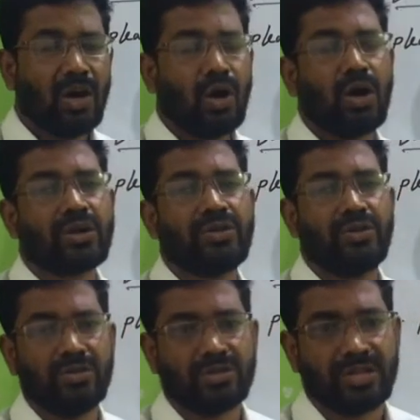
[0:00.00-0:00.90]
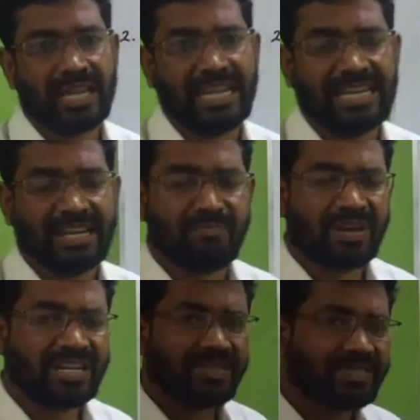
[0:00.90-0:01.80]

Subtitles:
or don't in imperative